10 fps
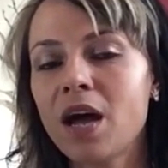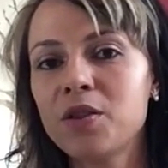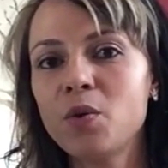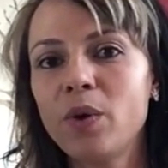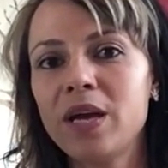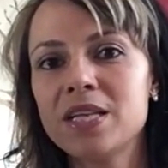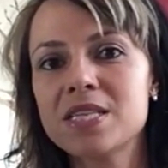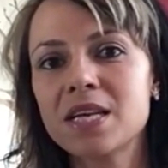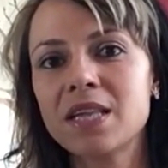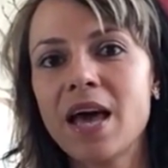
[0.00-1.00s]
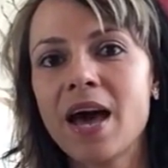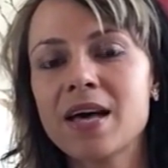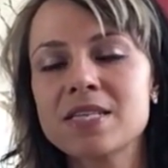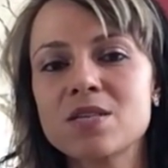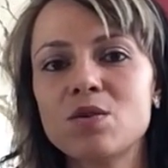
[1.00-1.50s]
on the way to
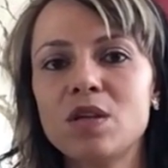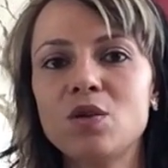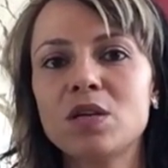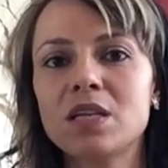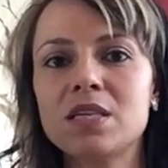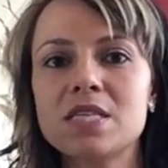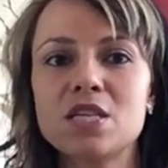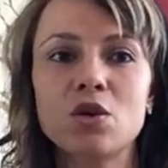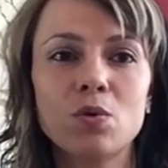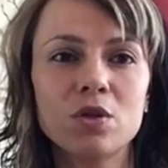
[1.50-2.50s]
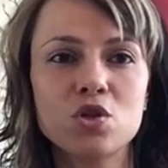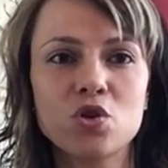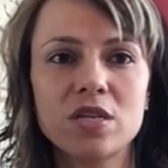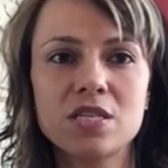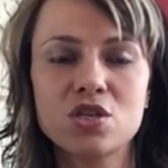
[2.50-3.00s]
class so that you can at least hear where the
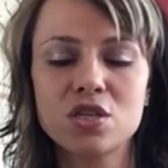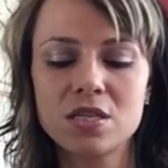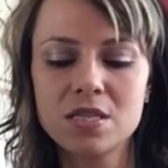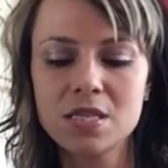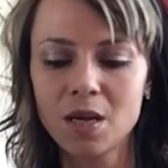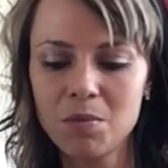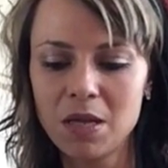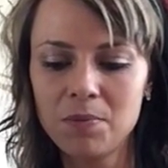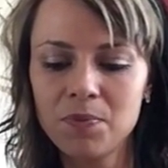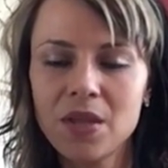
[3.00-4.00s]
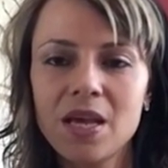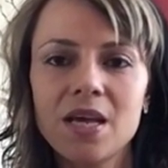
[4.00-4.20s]
transitions come in.